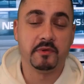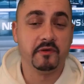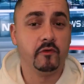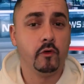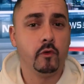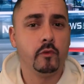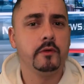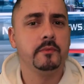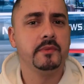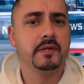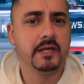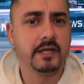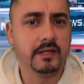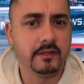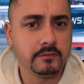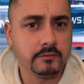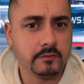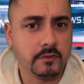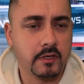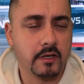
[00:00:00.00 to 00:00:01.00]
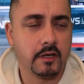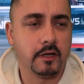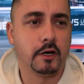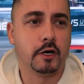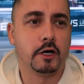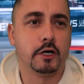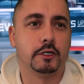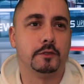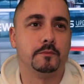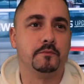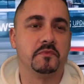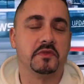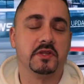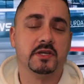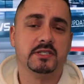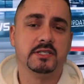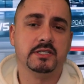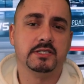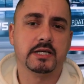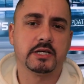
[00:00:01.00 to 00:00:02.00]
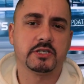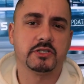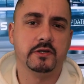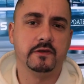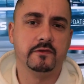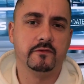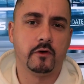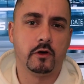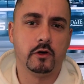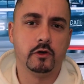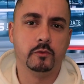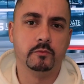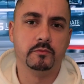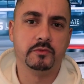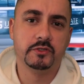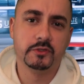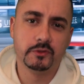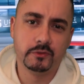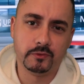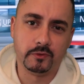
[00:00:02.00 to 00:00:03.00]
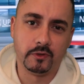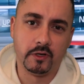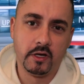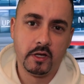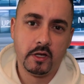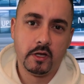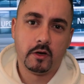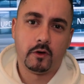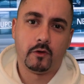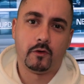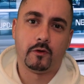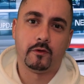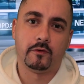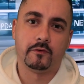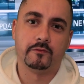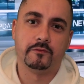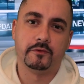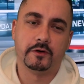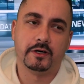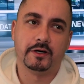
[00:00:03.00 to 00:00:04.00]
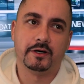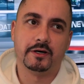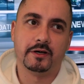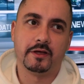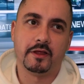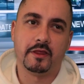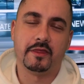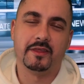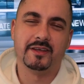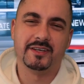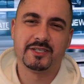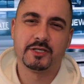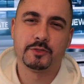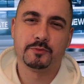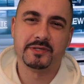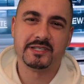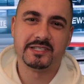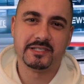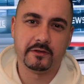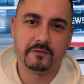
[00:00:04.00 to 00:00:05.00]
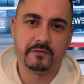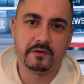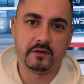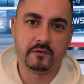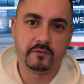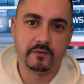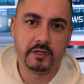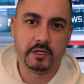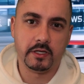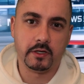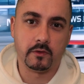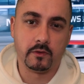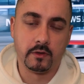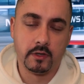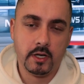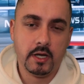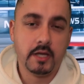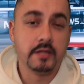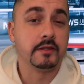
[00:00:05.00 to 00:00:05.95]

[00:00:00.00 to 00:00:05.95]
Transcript: Before we begin, um, this is actually volume 2 of uh, this specific video.